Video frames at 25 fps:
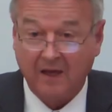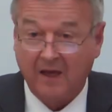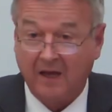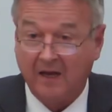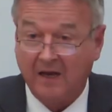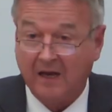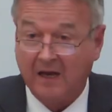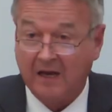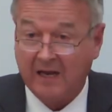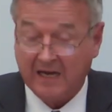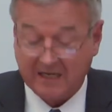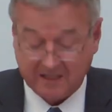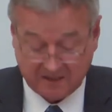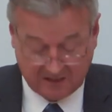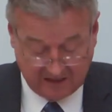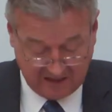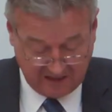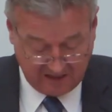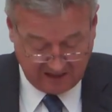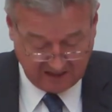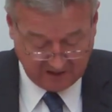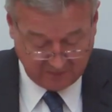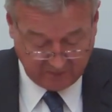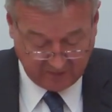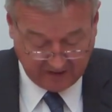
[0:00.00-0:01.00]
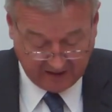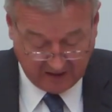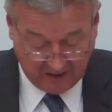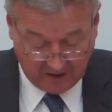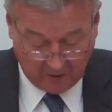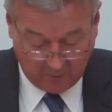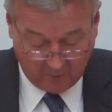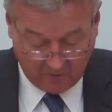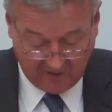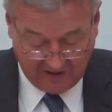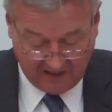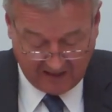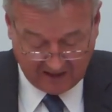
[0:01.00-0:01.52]
and I liked the last bit,
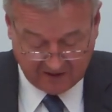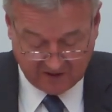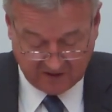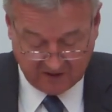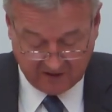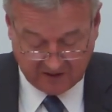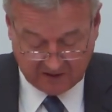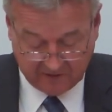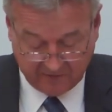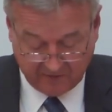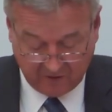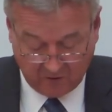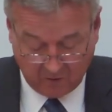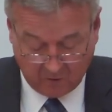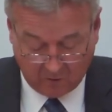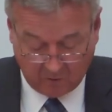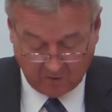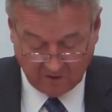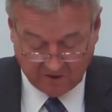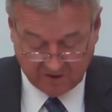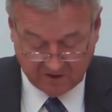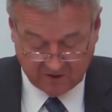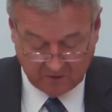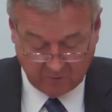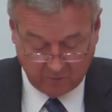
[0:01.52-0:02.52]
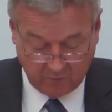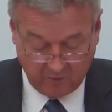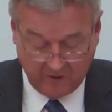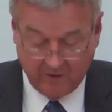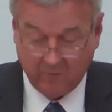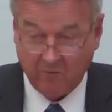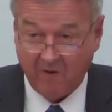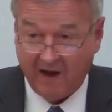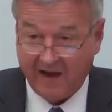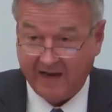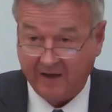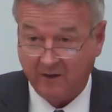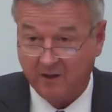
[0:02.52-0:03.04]
reluctance of courts to
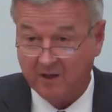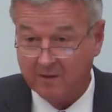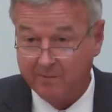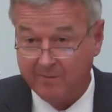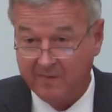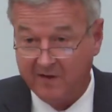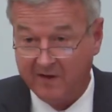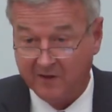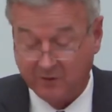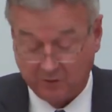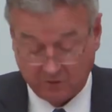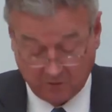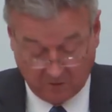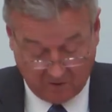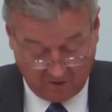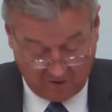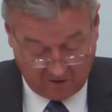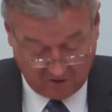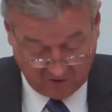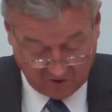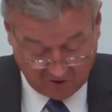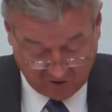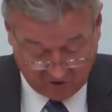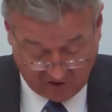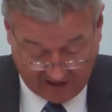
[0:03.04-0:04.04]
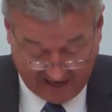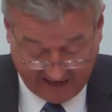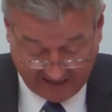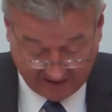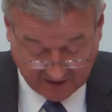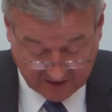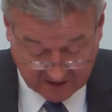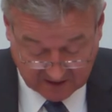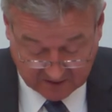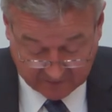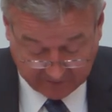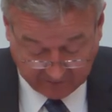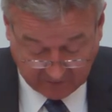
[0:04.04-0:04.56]
rewrite commercial
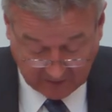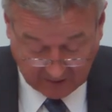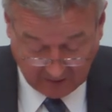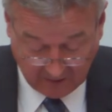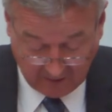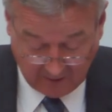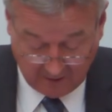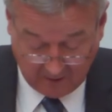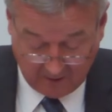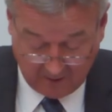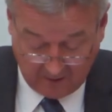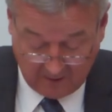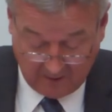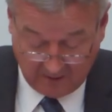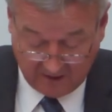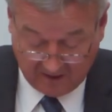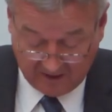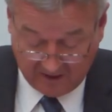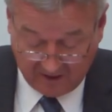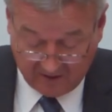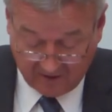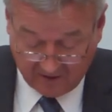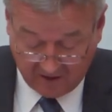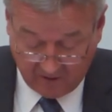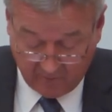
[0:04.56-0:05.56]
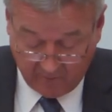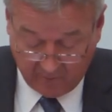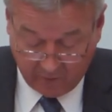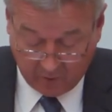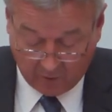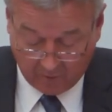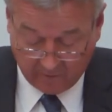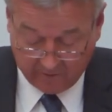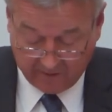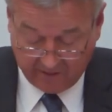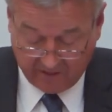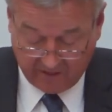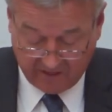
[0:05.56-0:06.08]
contracts. Another
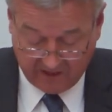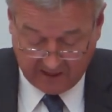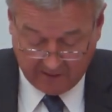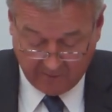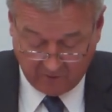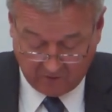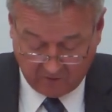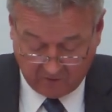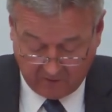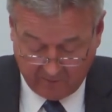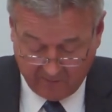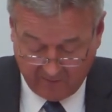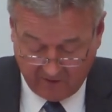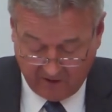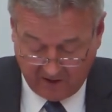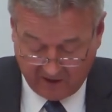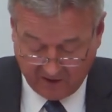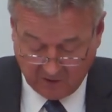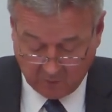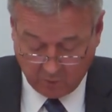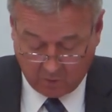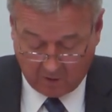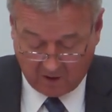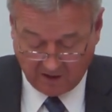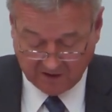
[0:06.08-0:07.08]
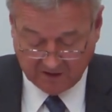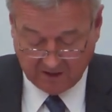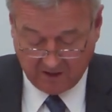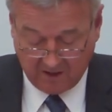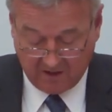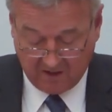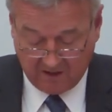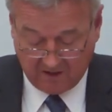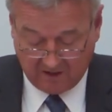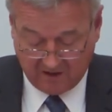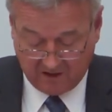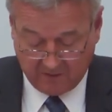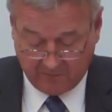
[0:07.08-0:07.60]
important theme to emerge was
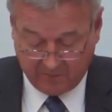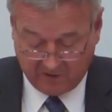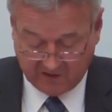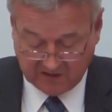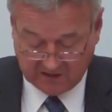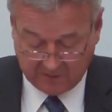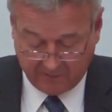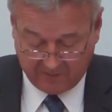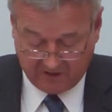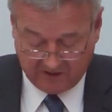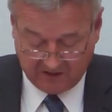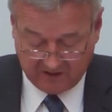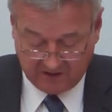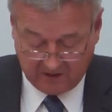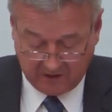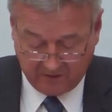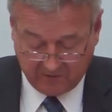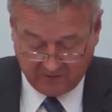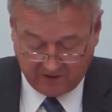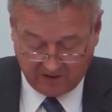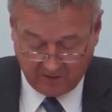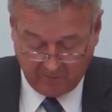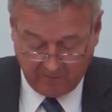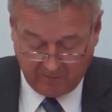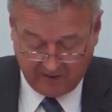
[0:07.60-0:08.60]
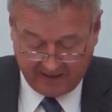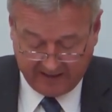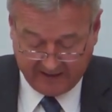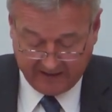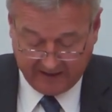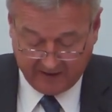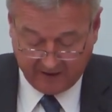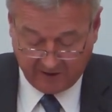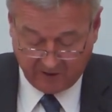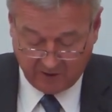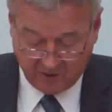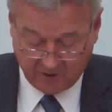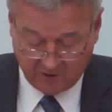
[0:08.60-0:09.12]
the possibility of
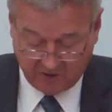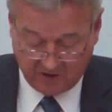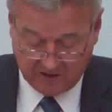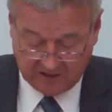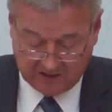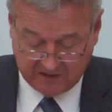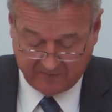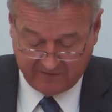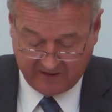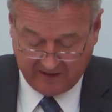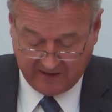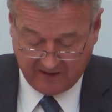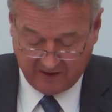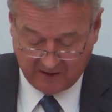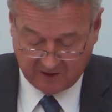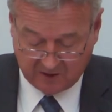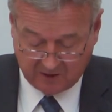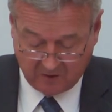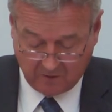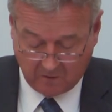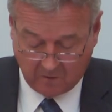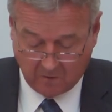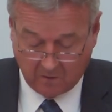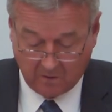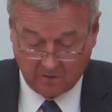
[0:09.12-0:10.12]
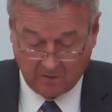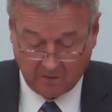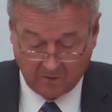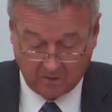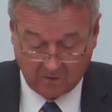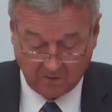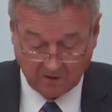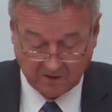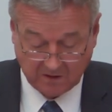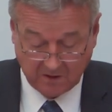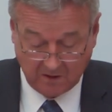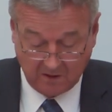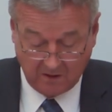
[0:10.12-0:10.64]
combining a choice of English law
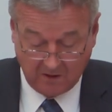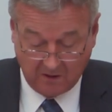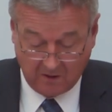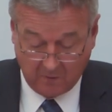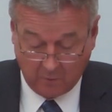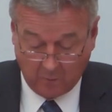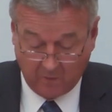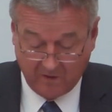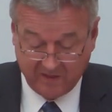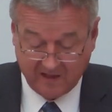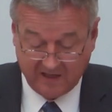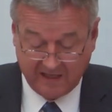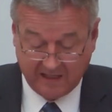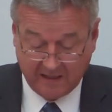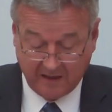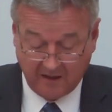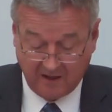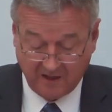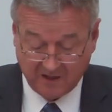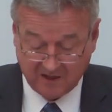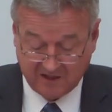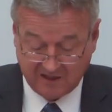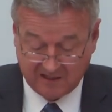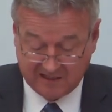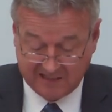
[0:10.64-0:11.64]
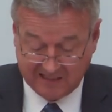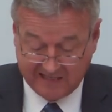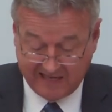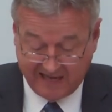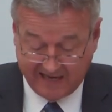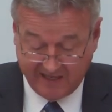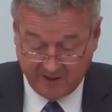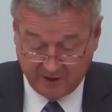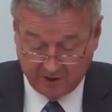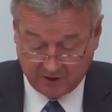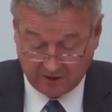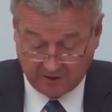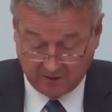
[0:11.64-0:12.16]
clause with an English
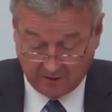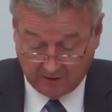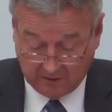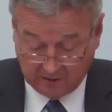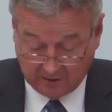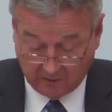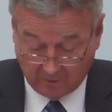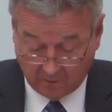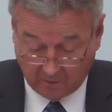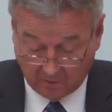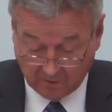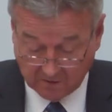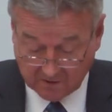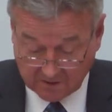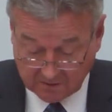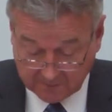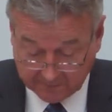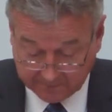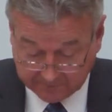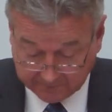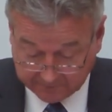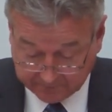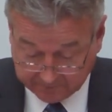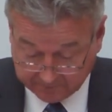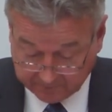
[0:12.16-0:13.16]
litigation clause.